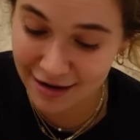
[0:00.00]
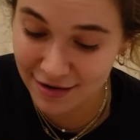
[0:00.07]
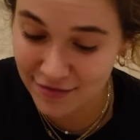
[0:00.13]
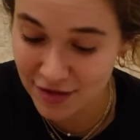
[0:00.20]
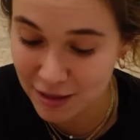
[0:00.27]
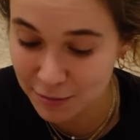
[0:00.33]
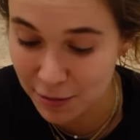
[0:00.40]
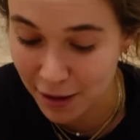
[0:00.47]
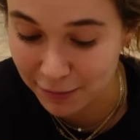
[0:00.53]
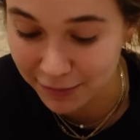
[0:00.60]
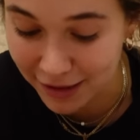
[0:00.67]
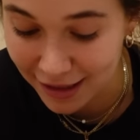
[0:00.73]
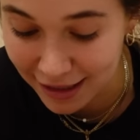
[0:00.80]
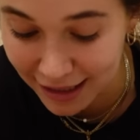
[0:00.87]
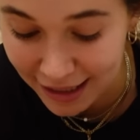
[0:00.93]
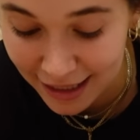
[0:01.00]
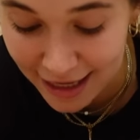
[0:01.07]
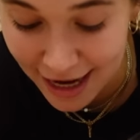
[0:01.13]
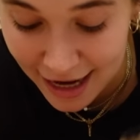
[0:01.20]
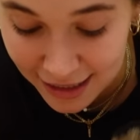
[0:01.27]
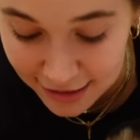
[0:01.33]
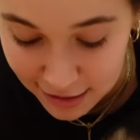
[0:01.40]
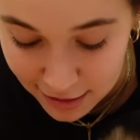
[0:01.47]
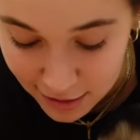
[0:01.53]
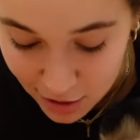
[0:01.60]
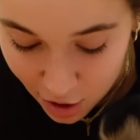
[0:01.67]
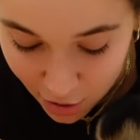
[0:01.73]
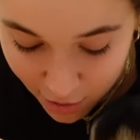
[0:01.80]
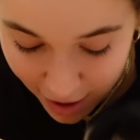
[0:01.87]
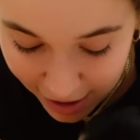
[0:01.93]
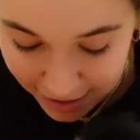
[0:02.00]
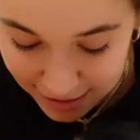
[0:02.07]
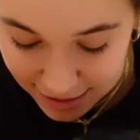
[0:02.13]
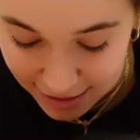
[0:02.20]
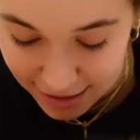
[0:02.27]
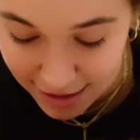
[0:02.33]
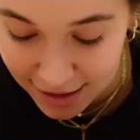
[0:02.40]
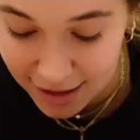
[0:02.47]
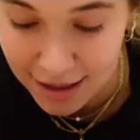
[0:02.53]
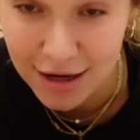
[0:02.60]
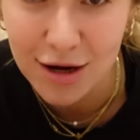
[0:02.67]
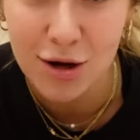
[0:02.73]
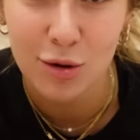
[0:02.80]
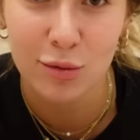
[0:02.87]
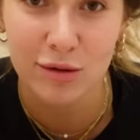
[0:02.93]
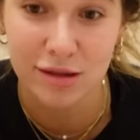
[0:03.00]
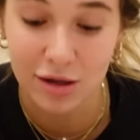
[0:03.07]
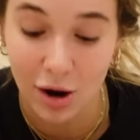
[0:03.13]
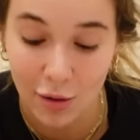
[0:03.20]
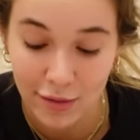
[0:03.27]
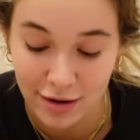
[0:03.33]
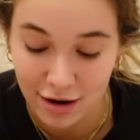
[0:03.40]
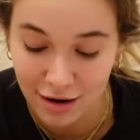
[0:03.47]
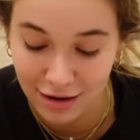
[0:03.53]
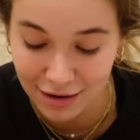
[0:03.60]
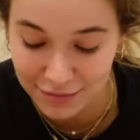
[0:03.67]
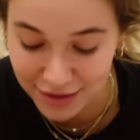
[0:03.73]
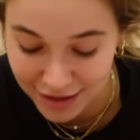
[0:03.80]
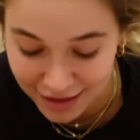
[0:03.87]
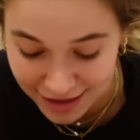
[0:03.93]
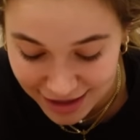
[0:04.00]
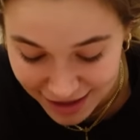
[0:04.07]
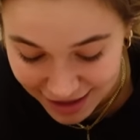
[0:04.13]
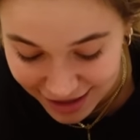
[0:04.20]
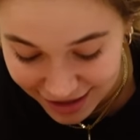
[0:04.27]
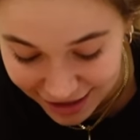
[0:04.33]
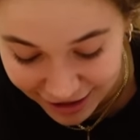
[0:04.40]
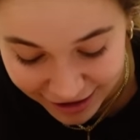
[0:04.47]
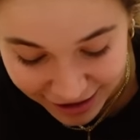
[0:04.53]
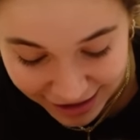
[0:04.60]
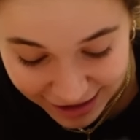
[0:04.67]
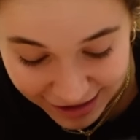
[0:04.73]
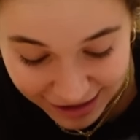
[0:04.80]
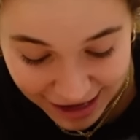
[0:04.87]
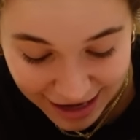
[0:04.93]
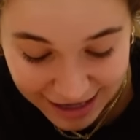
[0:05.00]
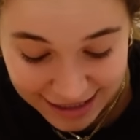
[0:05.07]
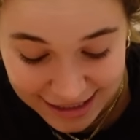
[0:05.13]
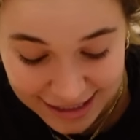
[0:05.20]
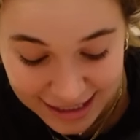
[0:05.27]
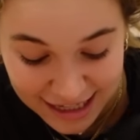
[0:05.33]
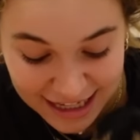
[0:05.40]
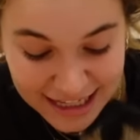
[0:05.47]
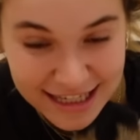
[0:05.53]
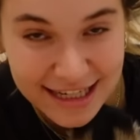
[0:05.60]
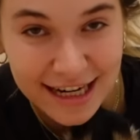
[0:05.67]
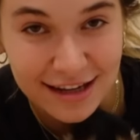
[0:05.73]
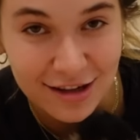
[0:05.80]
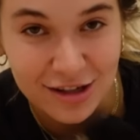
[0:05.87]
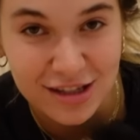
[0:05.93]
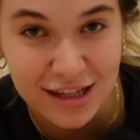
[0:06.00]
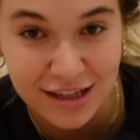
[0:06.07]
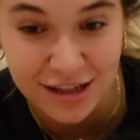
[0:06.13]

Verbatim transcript: of this pumpkin. He has no idea what's going on. I mean, Look at it, guys. The inside looks a